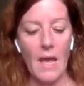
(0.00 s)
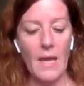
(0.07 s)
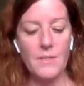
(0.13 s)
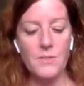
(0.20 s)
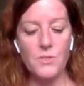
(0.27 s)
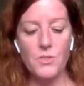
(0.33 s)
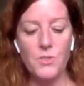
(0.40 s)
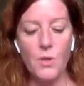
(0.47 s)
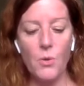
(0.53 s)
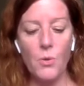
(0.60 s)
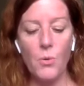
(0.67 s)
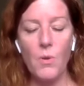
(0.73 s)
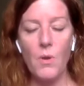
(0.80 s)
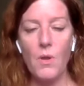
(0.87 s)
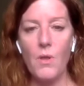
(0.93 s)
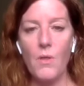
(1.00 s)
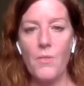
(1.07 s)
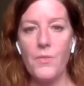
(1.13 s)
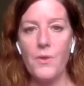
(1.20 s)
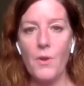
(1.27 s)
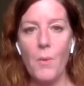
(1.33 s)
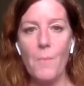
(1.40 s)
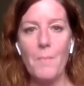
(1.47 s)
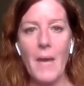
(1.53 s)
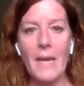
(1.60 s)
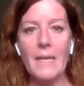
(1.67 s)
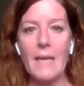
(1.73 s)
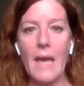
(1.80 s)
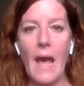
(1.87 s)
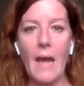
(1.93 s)
And so there are
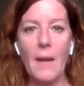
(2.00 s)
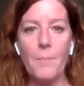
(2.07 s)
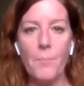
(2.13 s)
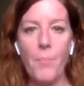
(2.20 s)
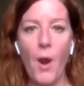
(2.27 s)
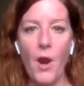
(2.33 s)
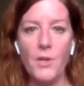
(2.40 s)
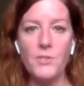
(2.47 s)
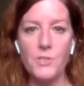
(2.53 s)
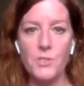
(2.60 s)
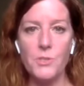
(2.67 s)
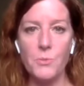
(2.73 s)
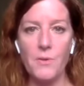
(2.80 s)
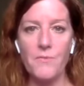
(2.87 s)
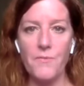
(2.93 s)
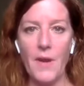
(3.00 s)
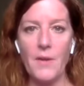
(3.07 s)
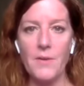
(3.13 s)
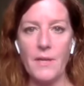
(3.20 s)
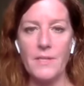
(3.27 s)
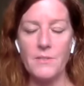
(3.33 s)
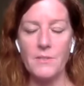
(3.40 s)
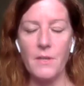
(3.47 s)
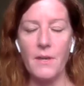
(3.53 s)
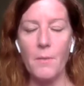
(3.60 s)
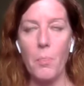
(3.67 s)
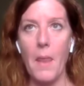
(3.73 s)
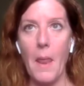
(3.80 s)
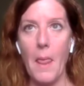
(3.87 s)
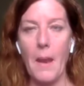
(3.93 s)
many parts to a foundation,
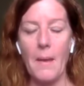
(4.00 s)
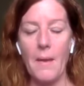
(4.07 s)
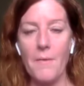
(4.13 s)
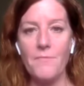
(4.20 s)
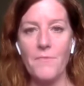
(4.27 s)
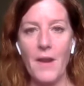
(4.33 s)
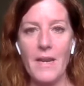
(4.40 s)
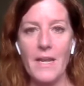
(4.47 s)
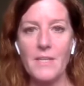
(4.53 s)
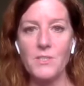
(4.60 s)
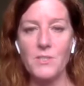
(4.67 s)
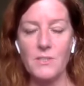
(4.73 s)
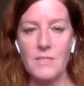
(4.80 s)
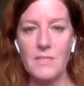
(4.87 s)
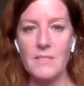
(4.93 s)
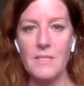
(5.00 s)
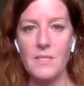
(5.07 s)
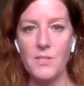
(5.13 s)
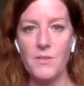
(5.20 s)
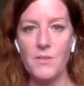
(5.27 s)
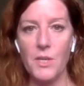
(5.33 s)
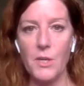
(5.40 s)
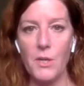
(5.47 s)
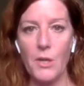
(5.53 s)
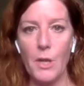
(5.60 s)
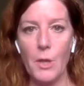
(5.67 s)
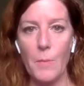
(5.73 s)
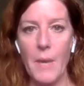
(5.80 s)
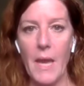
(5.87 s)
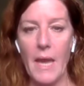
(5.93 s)
a financial decision that you're
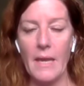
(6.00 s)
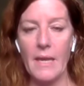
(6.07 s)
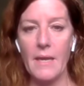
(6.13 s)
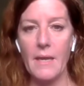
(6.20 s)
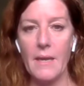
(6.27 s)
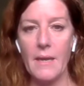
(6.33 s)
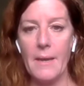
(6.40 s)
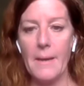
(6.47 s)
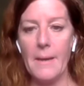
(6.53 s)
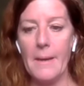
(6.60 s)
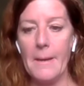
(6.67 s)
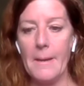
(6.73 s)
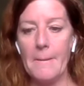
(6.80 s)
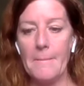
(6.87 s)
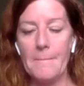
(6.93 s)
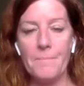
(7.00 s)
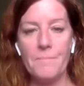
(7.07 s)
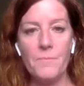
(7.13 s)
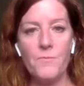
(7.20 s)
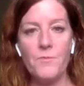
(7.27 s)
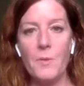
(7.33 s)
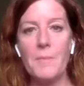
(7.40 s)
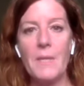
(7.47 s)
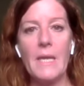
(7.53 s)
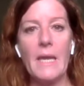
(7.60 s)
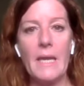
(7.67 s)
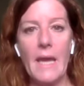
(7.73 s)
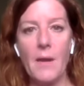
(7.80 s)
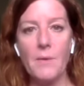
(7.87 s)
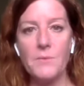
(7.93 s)
going to make, from the
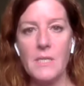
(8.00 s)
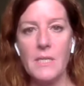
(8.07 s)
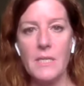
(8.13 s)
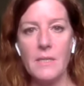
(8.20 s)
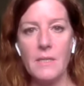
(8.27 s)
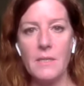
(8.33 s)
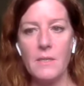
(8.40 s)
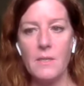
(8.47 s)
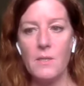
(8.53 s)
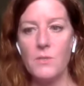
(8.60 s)
accounting